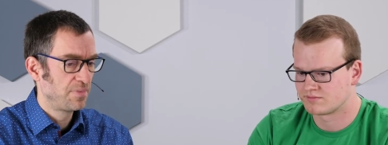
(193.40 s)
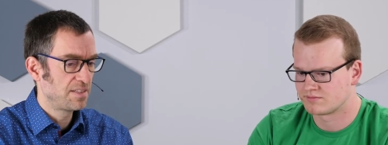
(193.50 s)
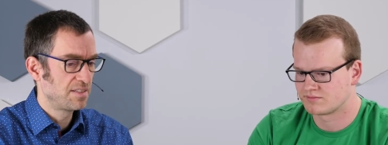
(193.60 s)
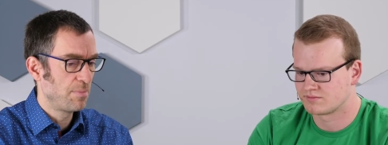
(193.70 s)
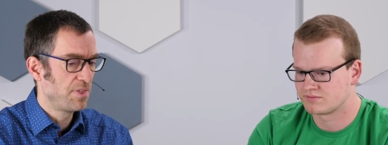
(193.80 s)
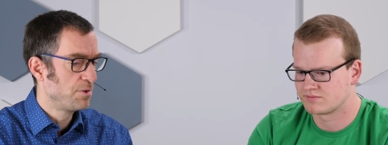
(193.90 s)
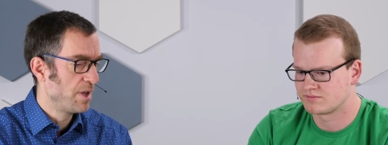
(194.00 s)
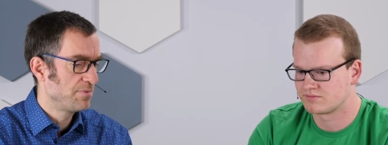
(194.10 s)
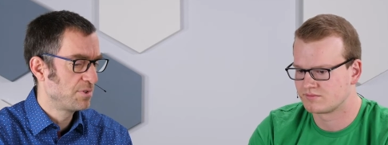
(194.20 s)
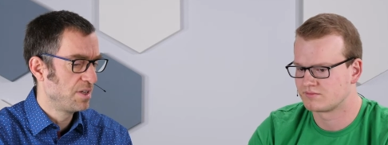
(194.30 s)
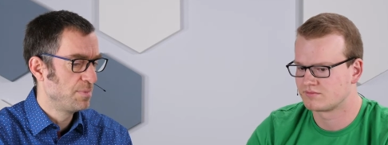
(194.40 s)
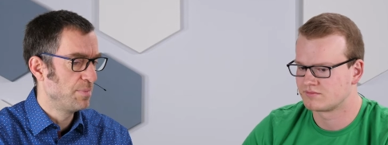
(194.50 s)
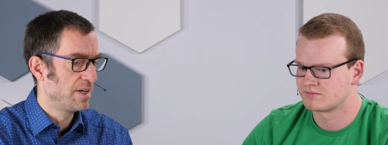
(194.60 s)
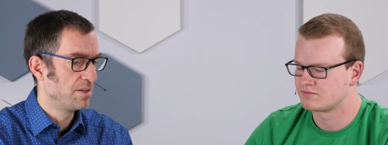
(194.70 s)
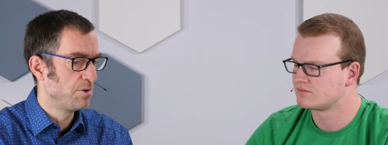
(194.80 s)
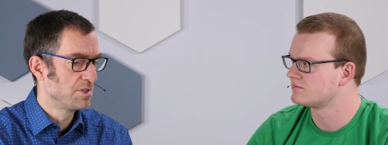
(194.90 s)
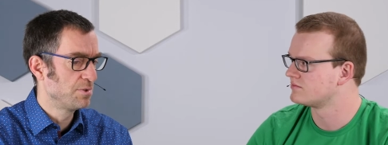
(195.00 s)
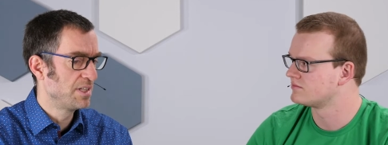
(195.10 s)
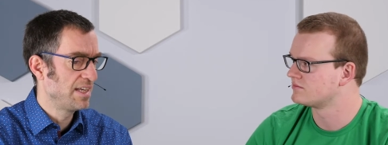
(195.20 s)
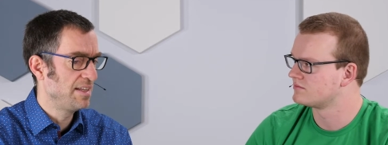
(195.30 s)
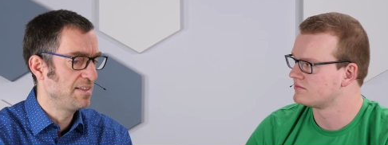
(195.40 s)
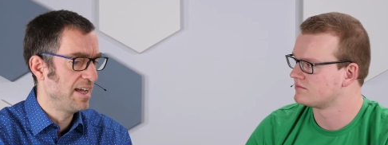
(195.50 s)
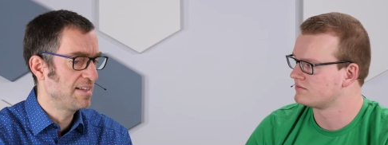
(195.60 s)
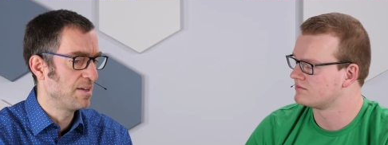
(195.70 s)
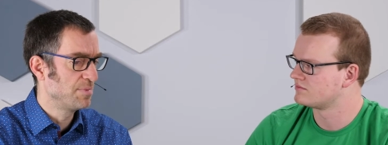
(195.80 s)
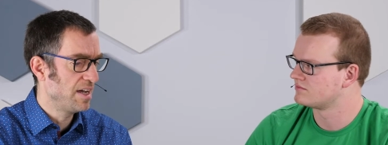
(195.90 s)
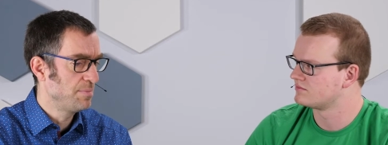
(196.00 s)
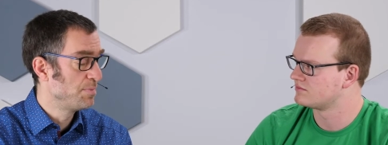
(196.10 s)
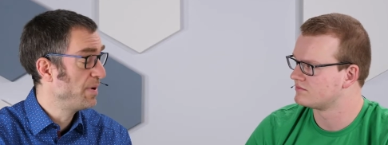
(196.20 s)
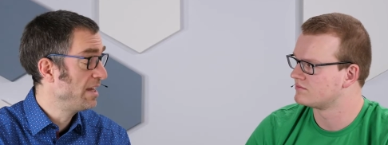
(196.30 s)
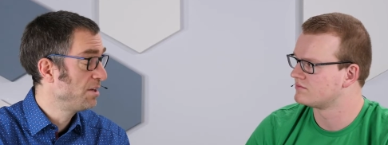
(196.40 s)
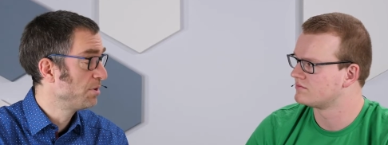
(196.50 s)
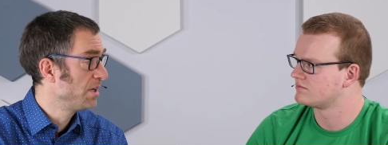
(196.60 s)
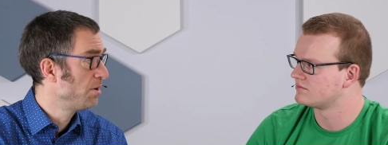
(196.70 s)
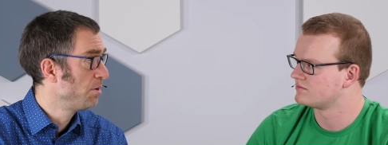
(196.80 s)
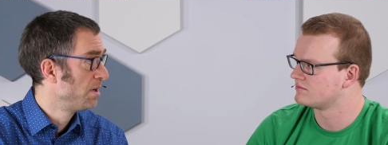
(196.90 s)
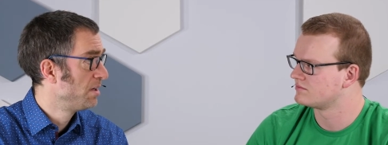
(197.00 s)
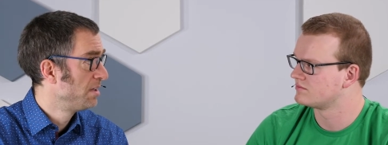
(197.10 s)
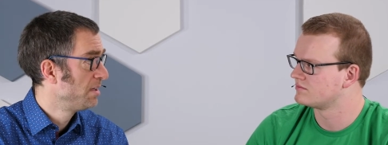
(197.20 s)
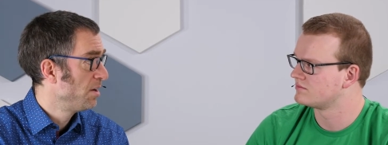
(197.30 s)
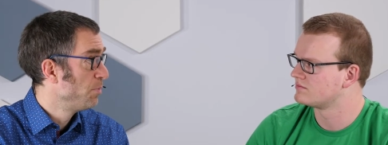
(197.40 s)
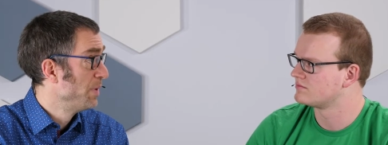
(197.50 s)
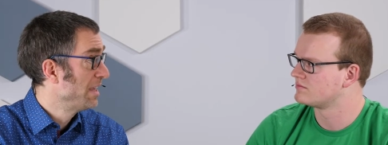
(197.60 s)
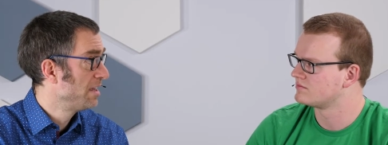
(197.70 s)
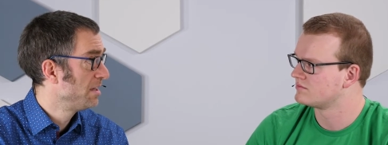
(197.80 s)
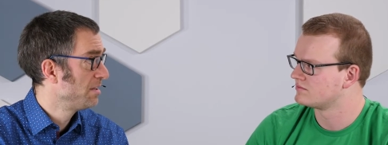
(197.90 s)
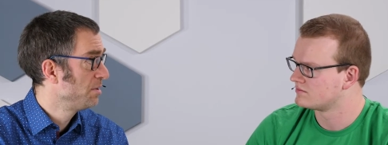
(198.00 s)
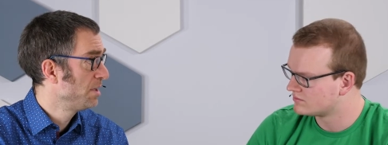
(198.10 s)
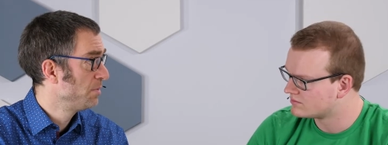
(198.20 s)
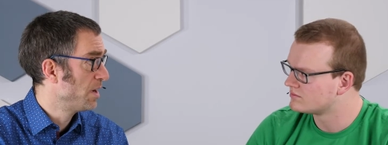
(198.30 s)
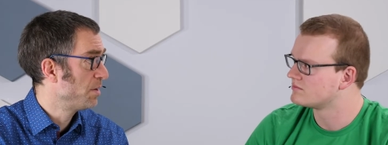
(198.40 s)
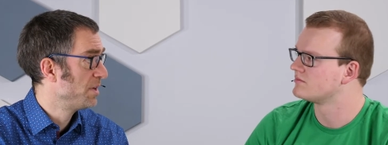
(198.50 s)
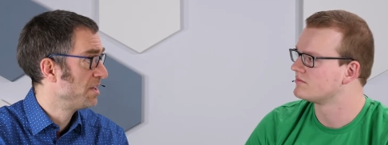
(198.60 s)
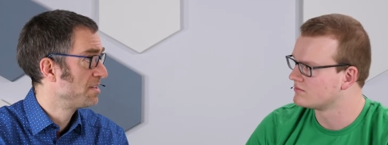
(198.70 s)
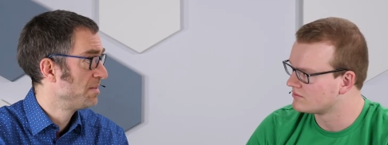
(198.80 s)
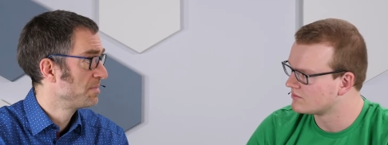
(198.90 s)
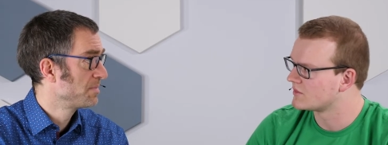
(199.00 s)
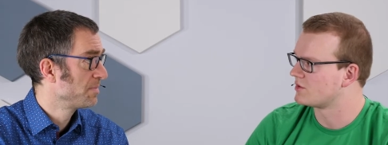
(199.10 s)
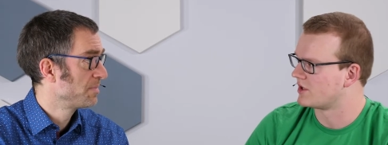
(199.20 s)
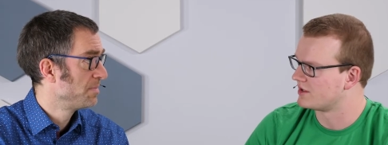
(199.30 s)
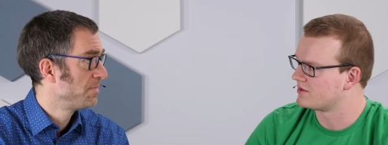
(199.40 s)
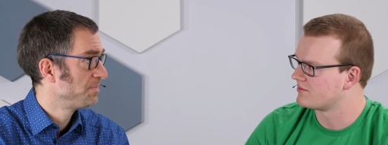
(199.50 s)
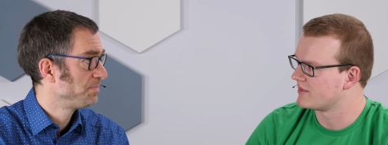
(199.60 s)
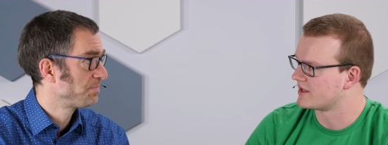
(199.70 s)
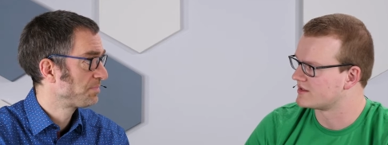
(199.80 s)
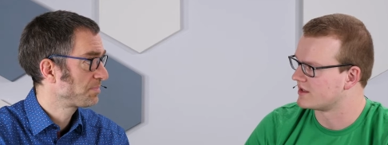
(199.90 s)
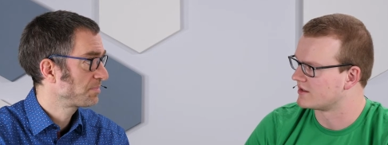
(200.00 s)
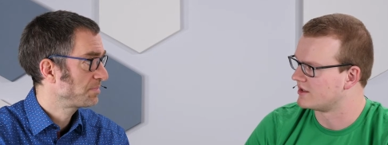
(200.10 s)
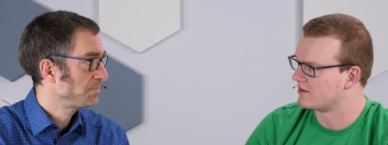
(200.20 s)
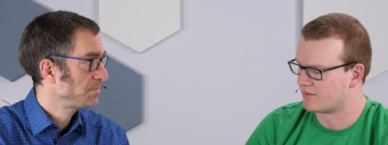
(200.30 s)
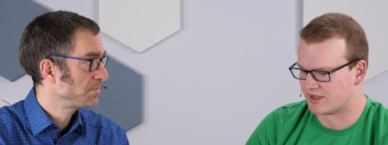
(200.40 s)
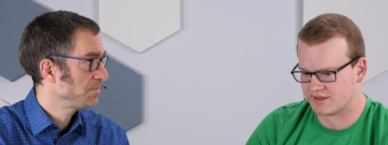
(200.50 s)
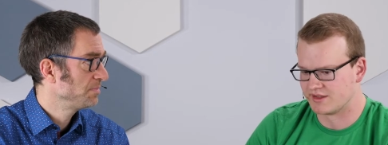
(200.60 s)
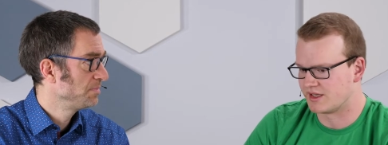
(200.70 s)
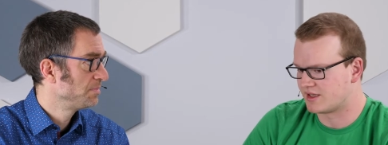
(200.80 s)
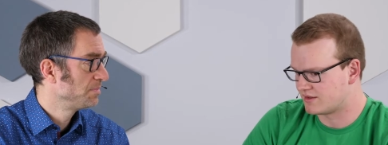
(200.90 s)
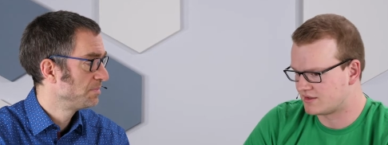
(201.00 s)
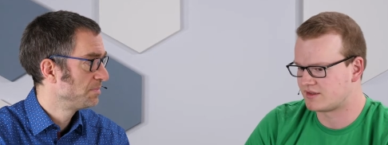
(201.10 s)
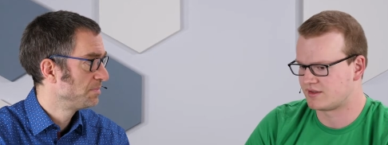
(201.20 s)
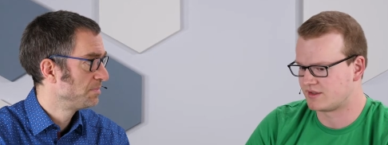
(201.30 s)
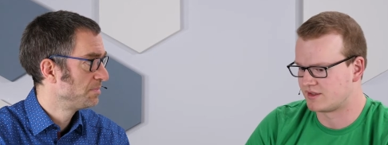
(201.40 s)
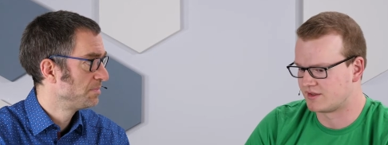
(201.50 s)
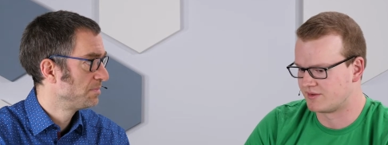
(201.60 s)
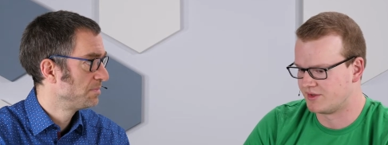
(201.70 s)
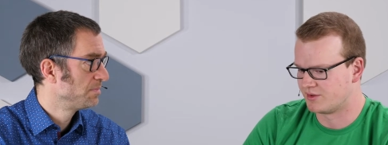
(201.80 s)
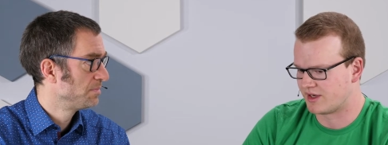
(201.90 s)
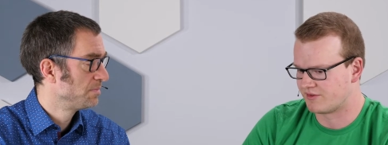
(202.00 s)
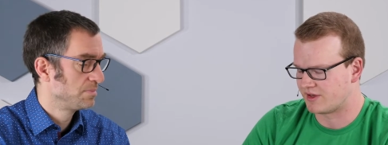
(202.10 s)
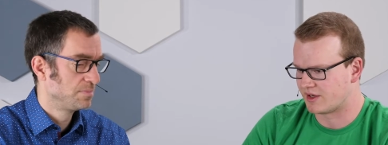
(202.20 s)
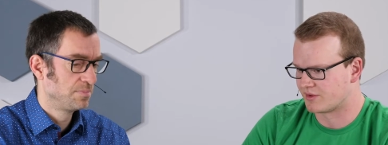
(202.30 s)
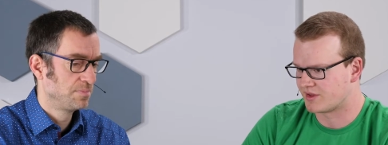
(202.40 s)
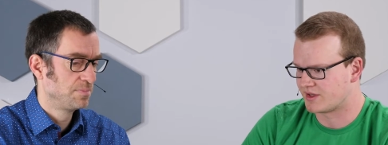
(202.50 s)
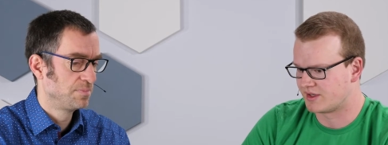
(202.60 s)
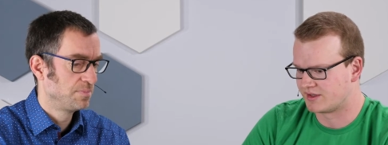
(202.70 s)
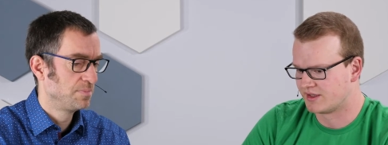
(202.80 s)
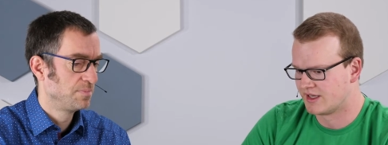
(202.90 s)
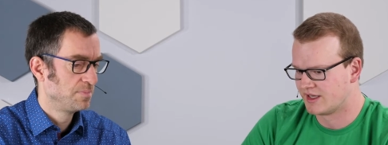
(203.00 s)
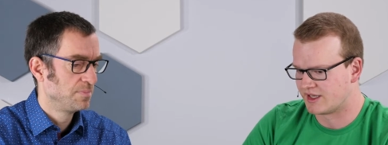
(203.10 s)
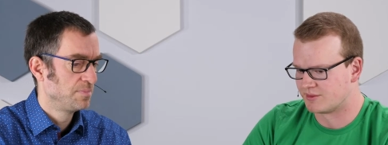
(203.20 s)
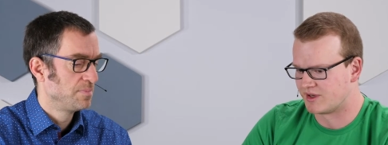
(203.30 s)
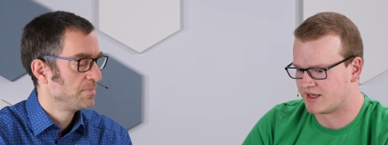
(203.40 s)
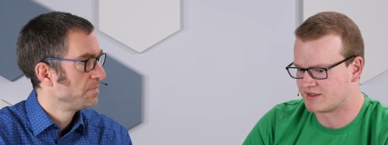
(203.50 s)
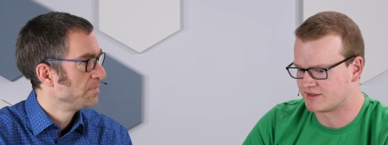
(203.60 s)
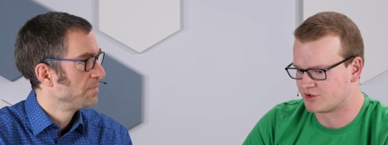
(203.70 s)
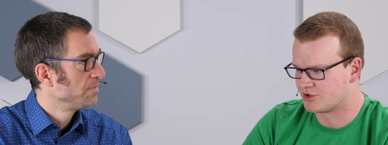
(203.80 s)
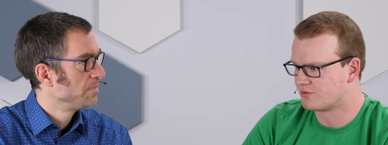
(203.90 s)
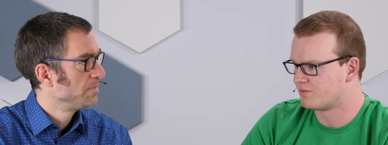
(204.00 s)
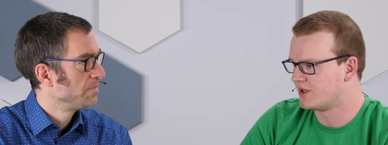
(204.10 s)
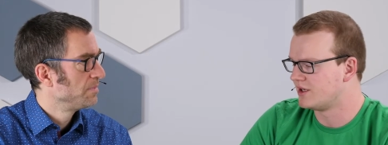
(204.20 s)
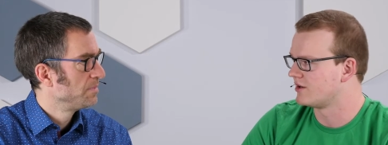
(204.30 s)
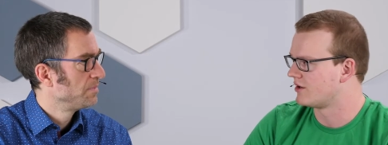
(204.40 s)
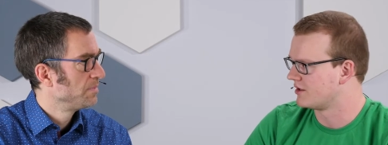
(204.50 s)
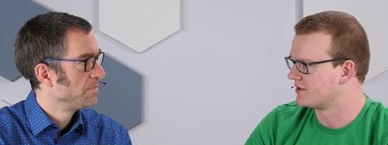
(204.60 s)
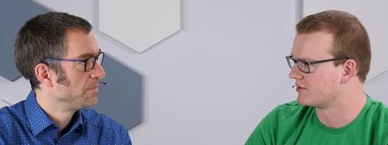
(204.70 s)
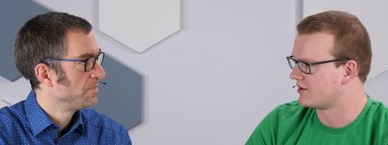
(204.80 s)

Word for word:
Speaker 1: that's something you have to keep in mind. Also, it can take some time depending on how, how big your environment is.
Speaker 2: Right, exactly. But in the end, uh, you have everything in place as it should be, all the